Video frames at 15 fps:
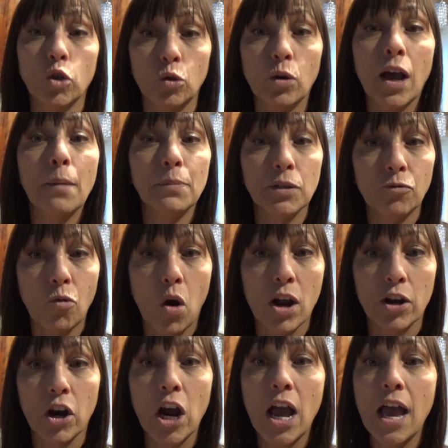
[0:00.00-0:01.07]
cups of
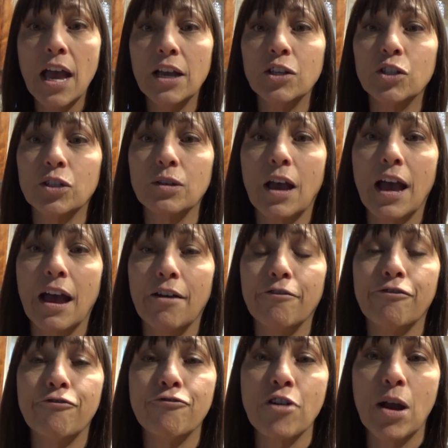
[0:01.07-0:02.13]
water
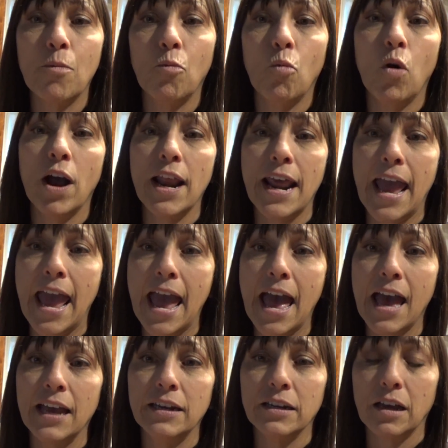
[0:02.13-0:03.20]
from what
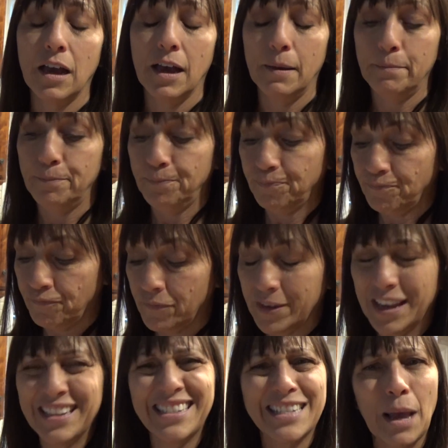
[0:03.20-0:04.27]
had
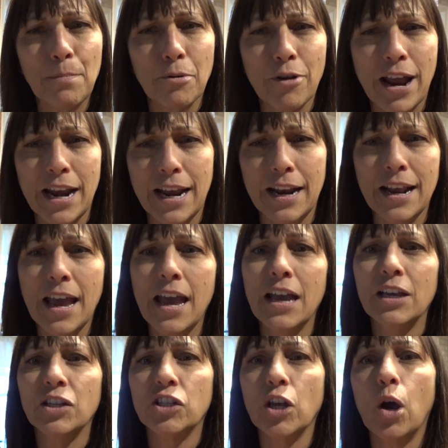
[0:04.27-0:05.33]
separated.
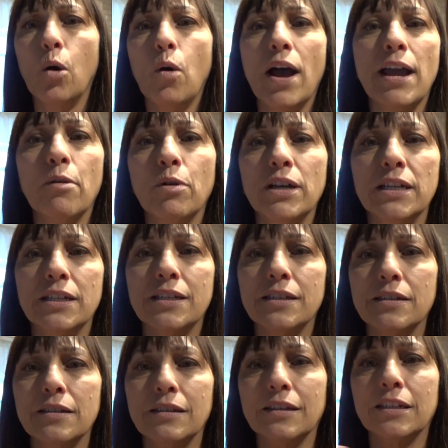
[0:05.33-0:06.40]
So it
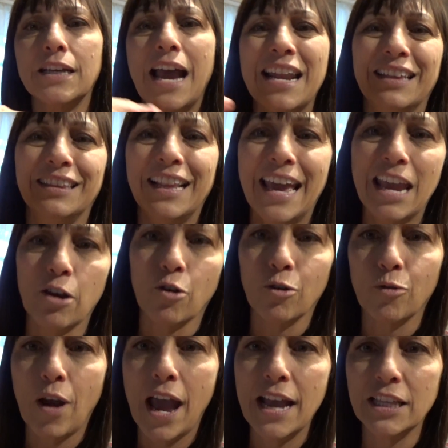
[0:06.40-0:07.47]
was kind of
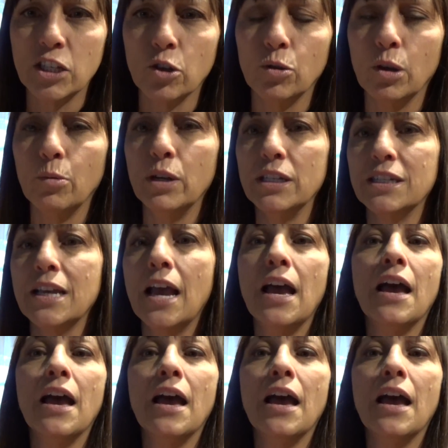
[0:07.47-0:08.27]
layered, right? So there was